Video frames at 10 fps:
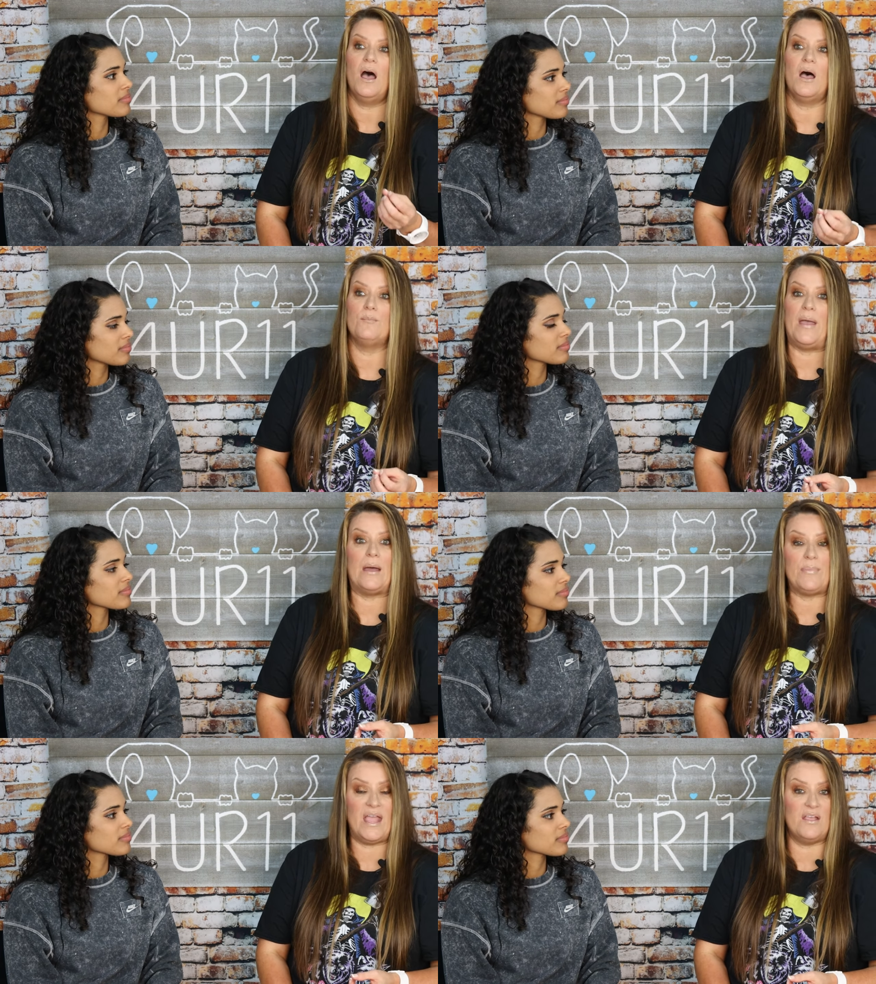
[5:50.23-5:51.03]
Speaker 1: Um,
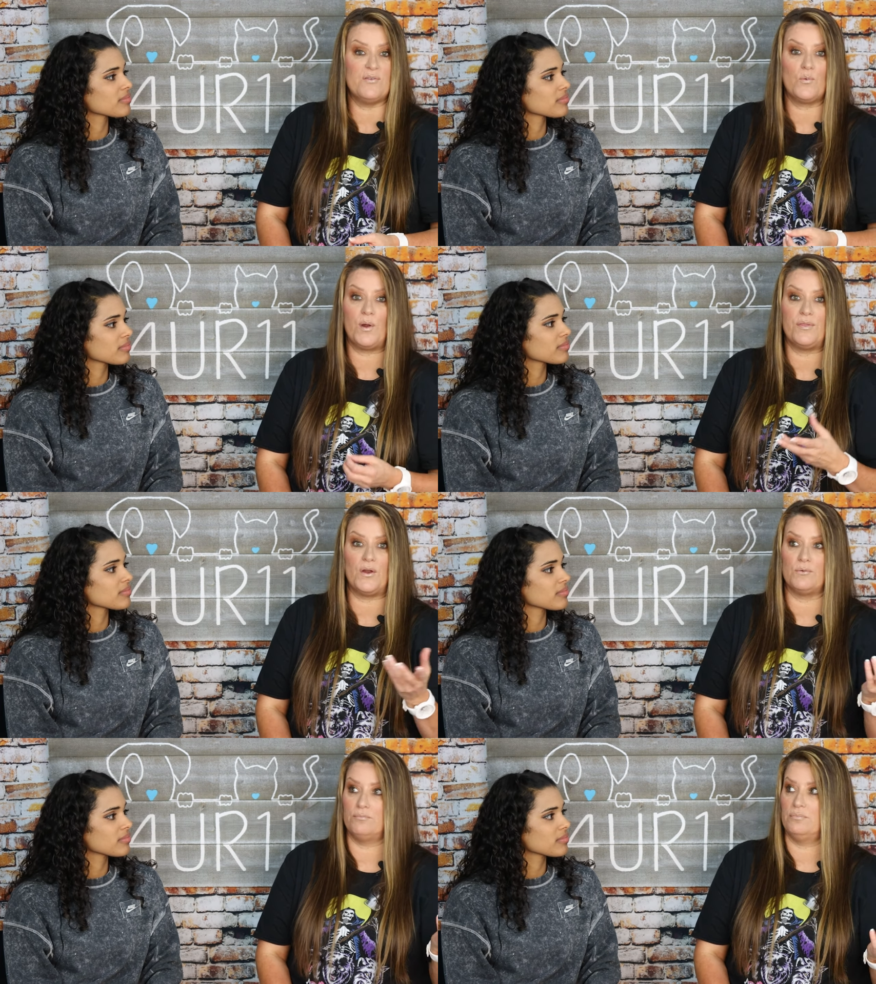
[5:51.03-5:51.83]
bad behavior where
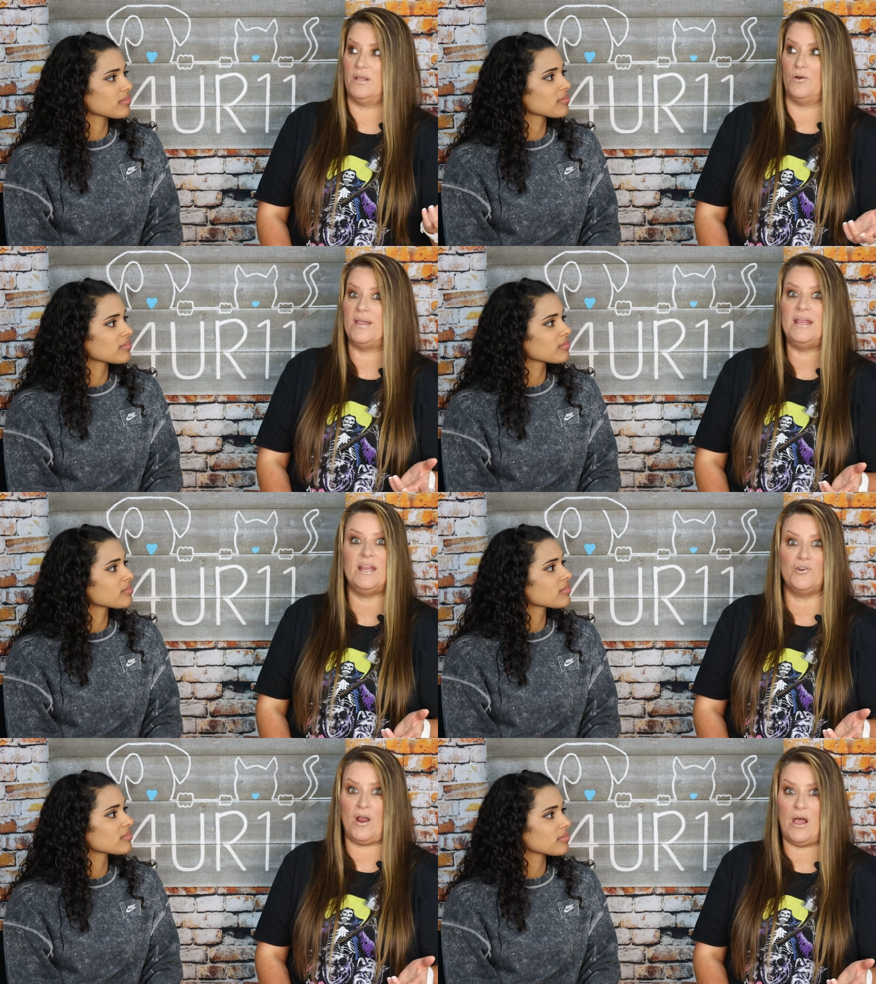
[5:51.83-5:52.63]
they're they're
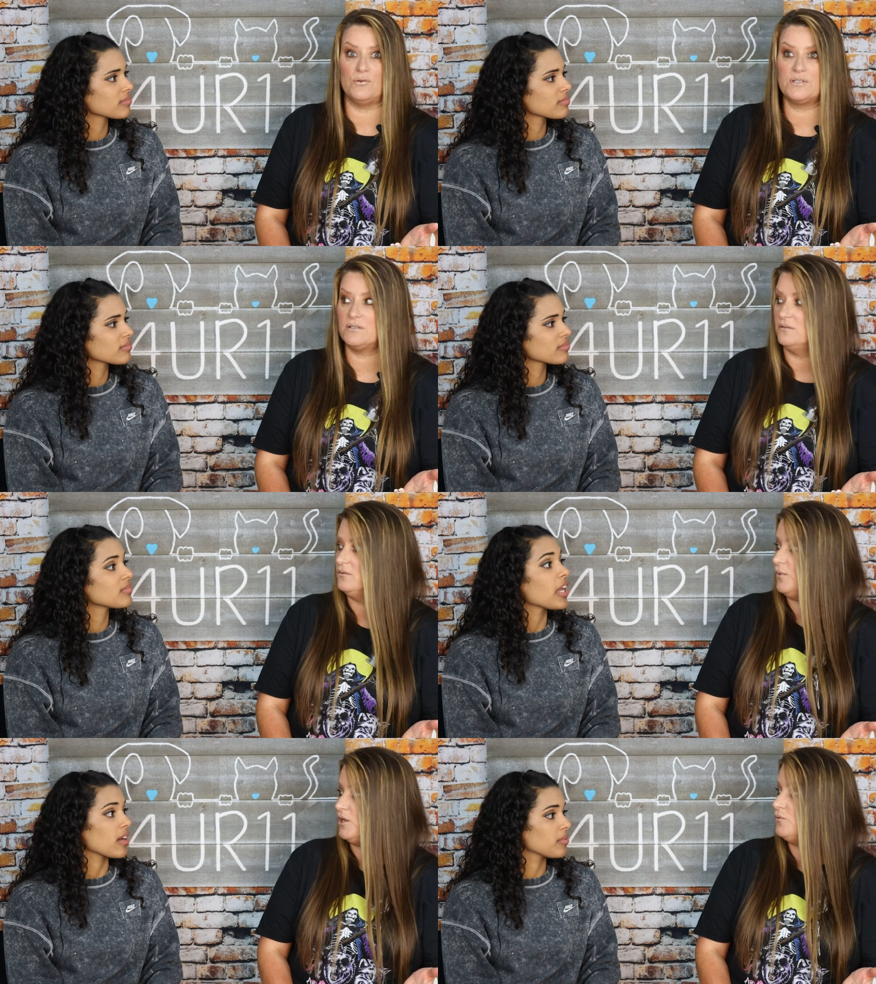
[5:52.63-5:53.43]
eating your house
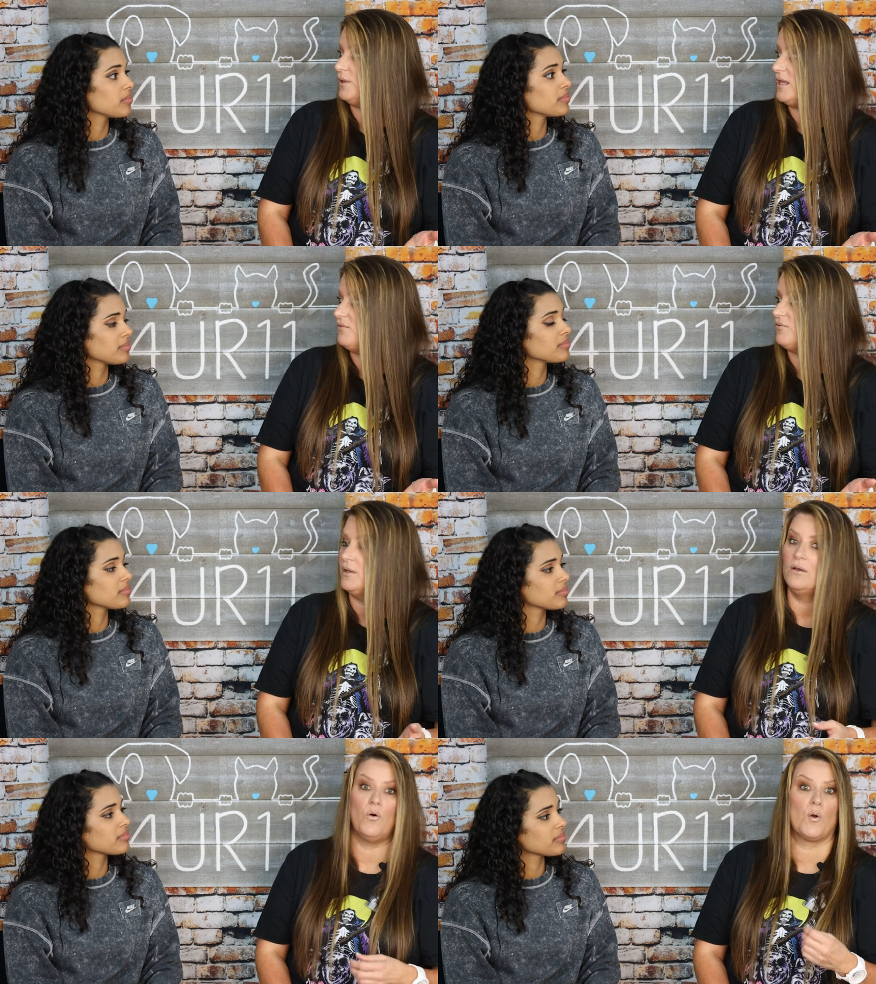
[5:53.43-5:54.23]
yeah. when you leave
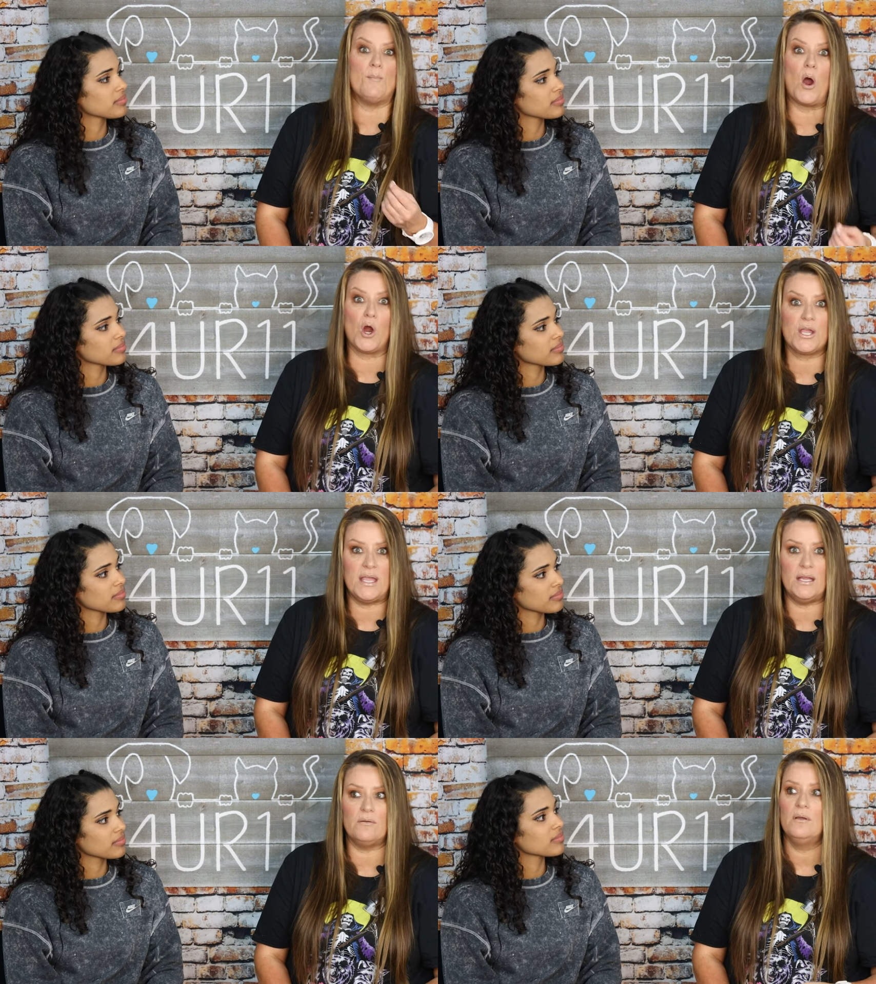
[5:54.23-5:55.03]
or
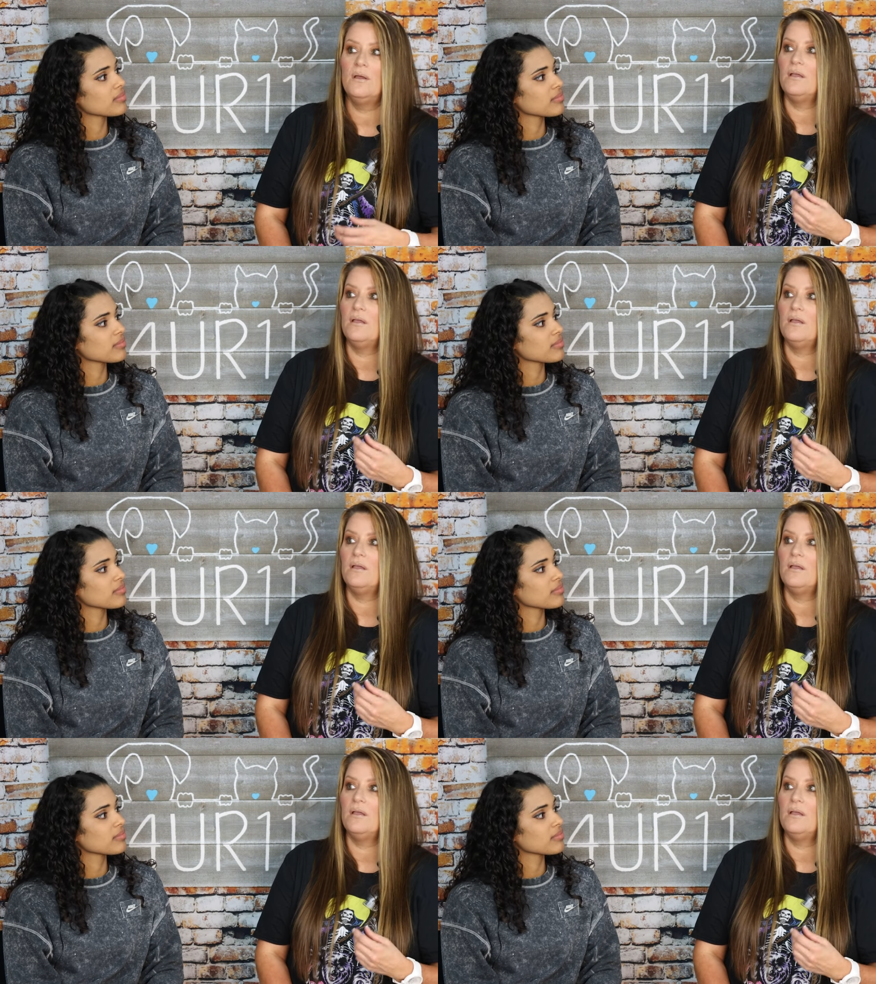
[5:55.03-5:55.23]
barking.